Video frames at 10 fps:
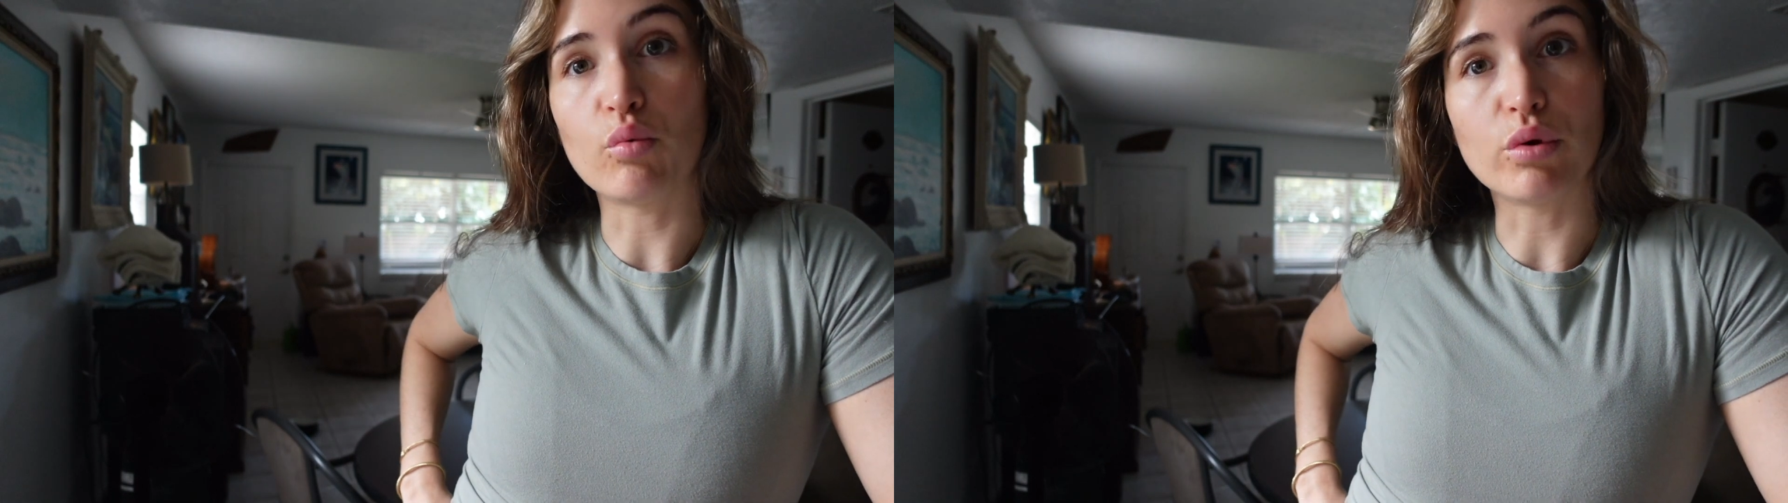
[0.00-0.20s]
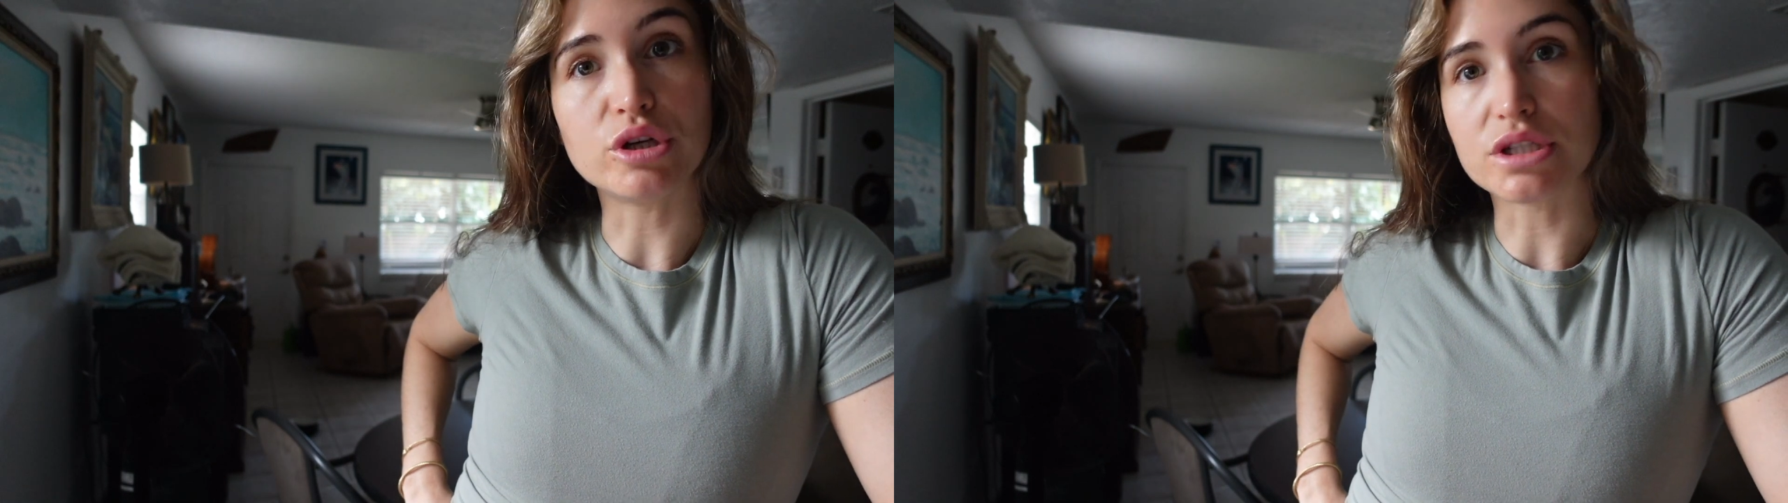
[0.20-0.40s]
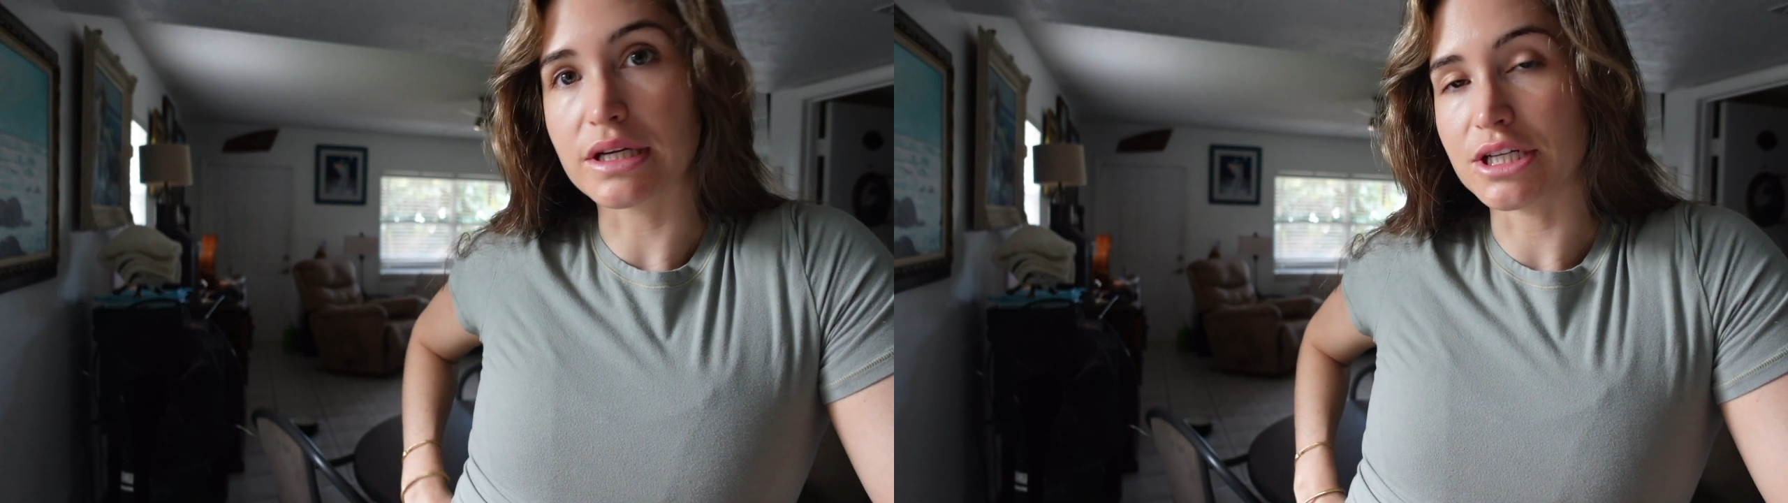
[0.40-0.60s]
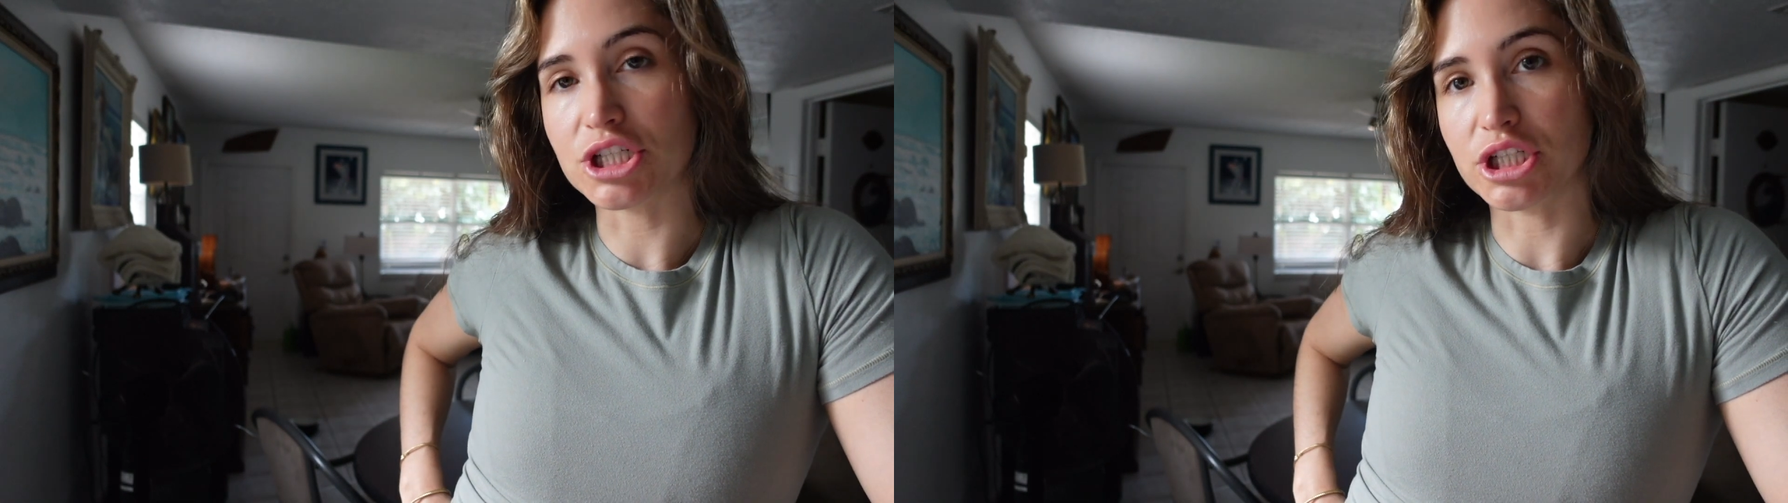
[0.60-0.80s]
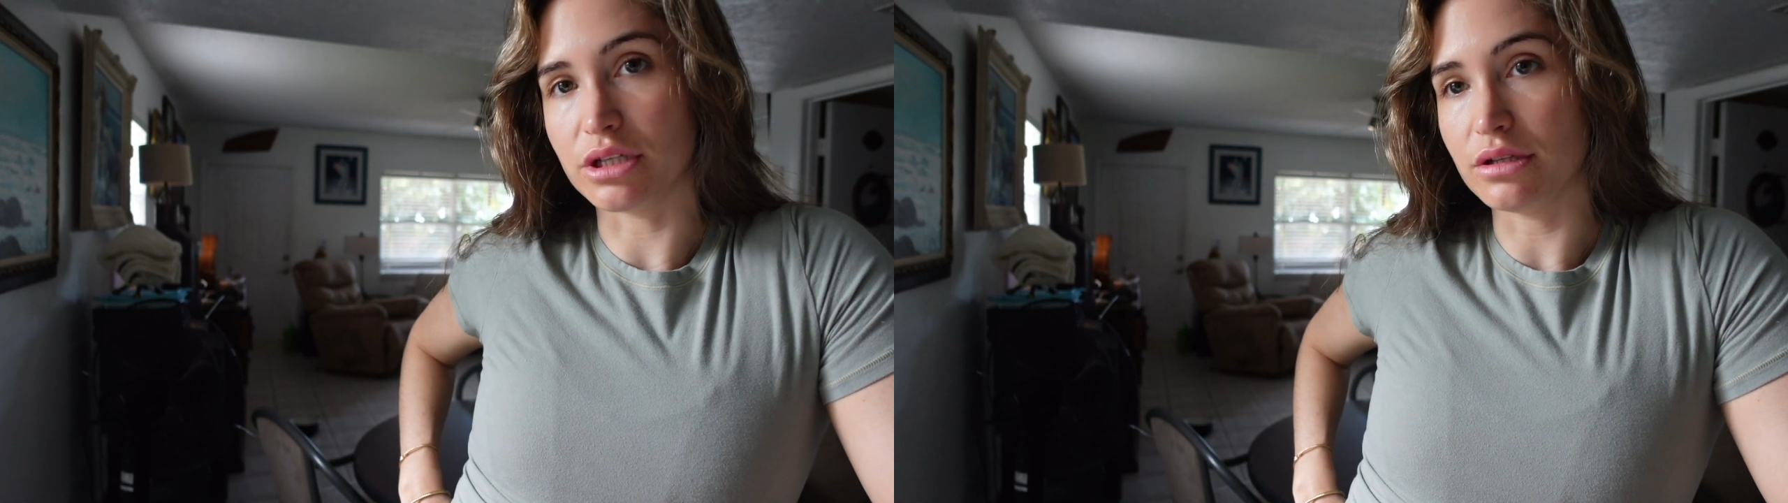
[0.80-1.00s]
we're just gonna
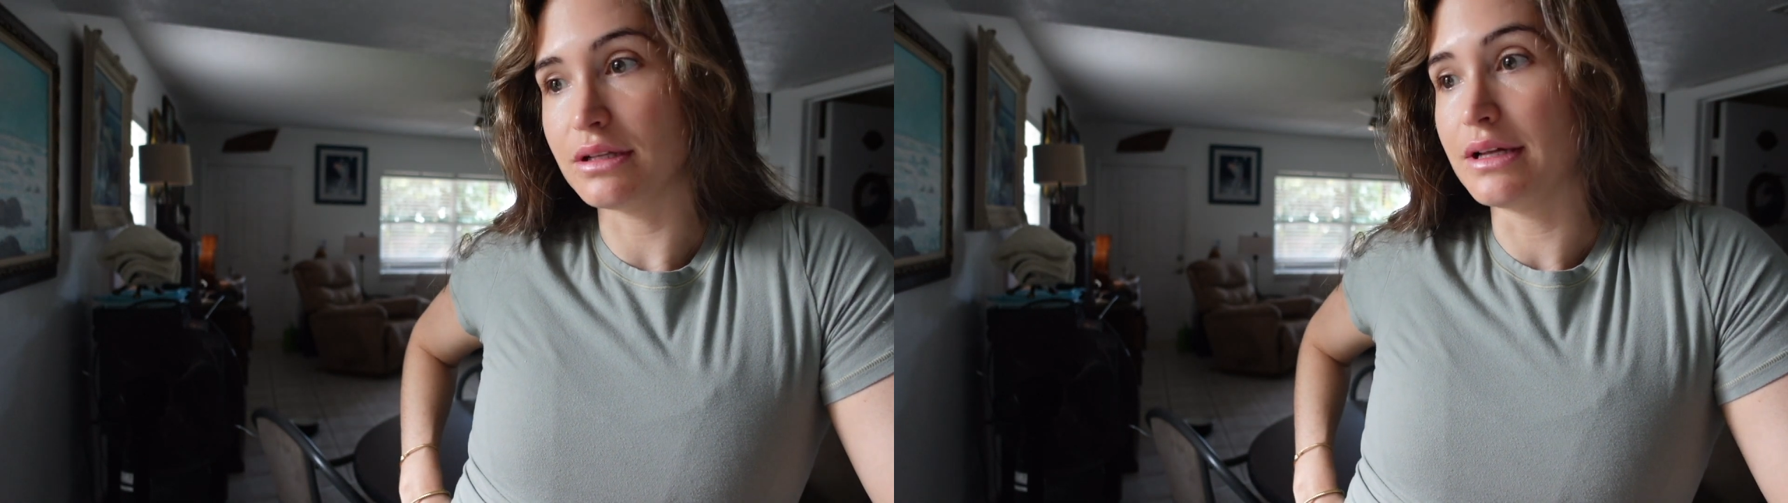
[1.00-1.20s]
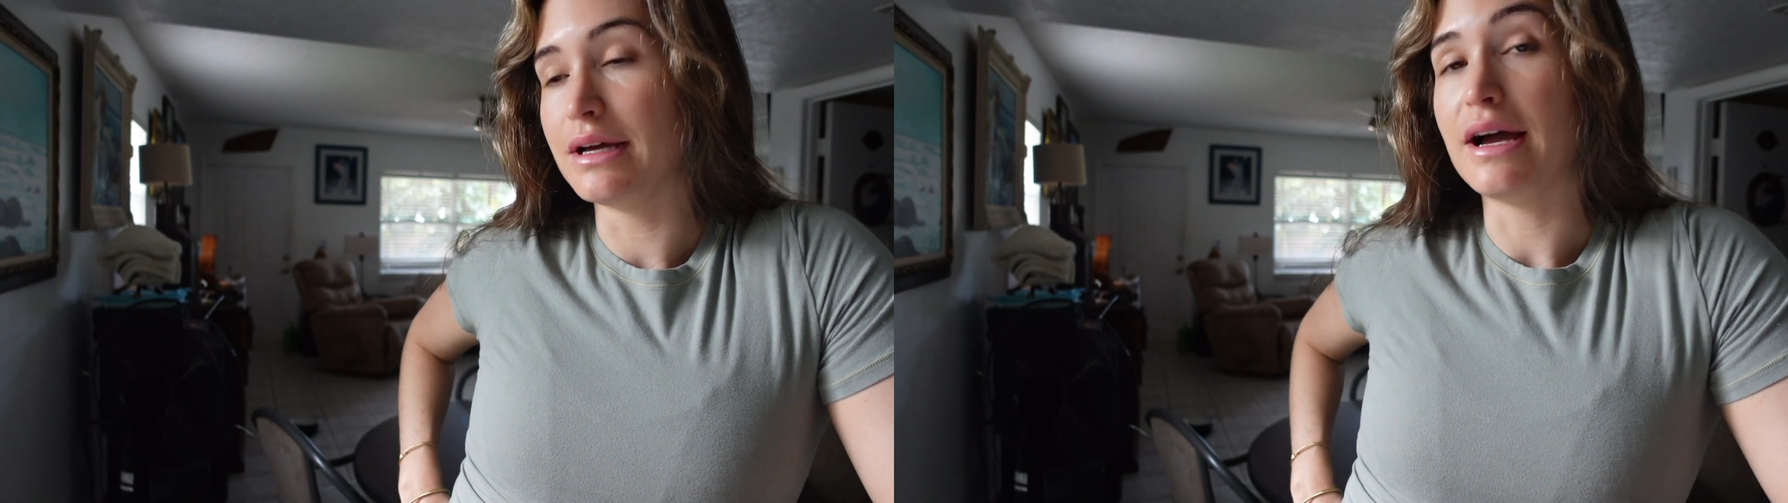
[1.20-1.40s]
chill.